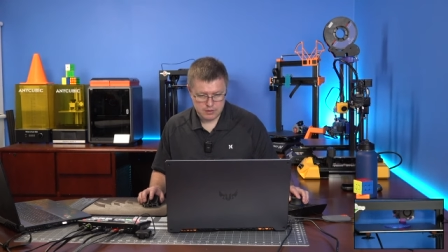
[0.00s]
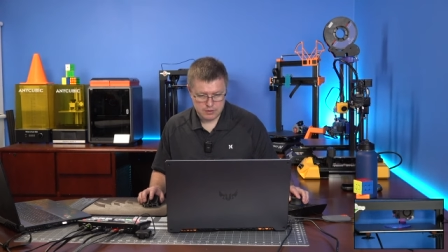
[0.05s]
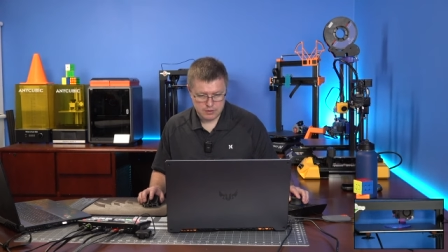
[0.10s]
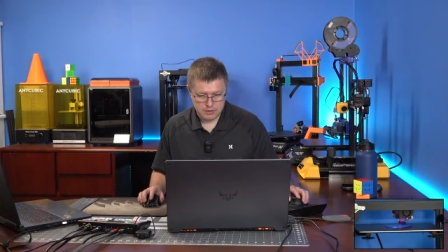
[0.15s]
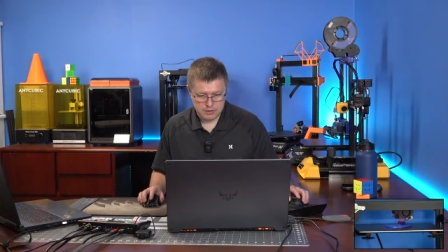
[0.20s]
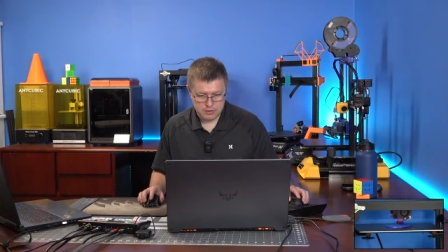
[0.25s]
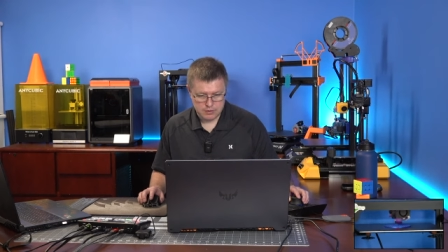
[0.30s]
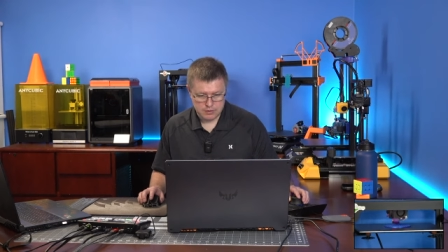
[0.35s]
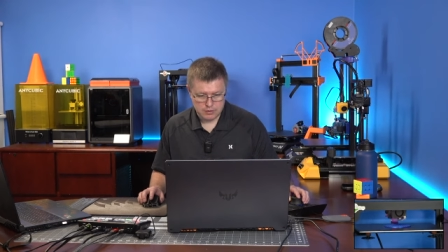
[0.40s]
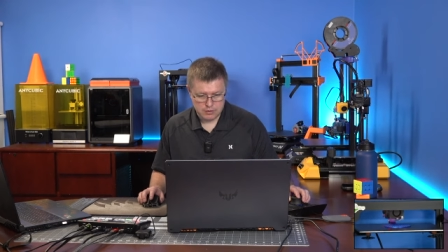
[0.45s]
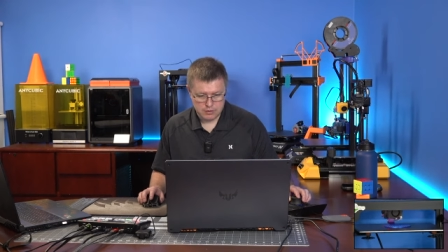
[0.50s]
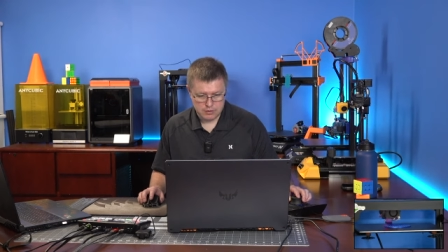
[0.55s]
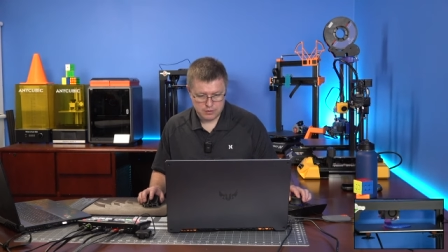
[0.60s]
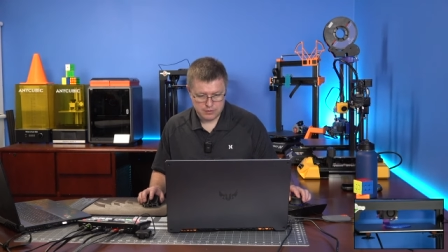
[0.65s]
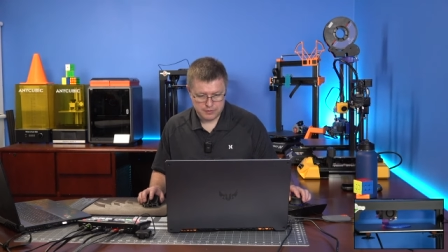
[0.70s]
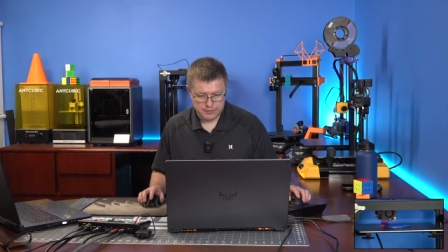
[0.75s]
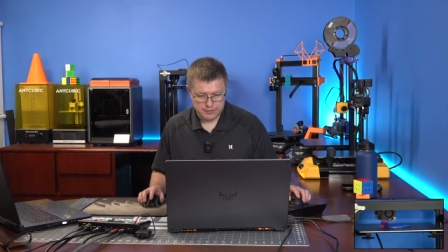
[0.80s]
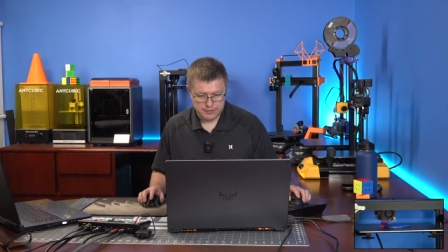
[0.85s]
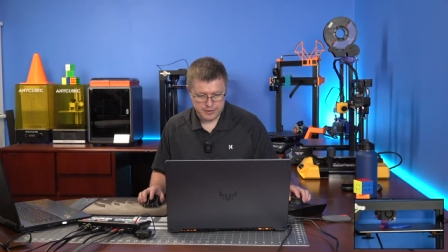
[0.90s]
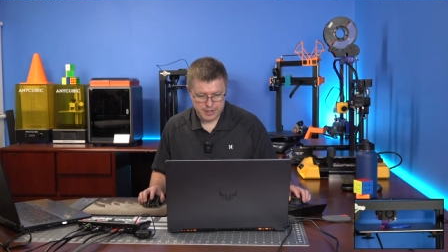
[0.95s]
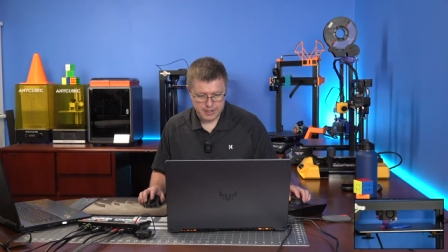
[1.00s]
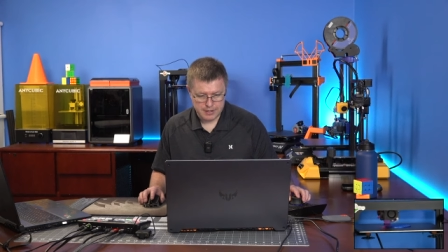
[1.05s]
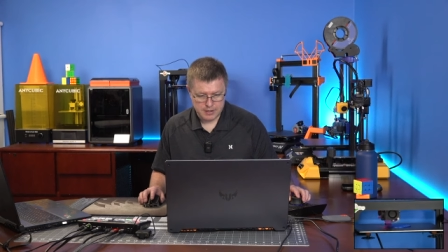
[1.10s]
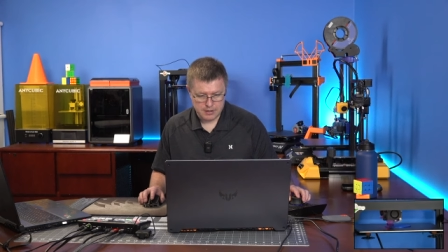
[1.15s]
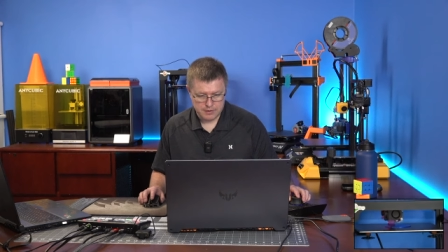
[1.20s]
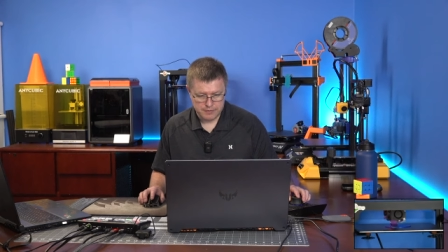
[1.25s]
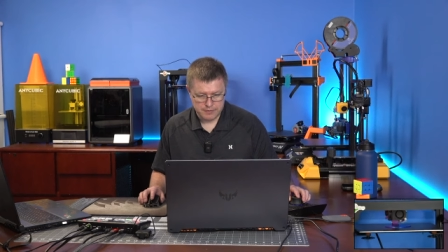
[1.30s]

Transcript: Oh, fancy,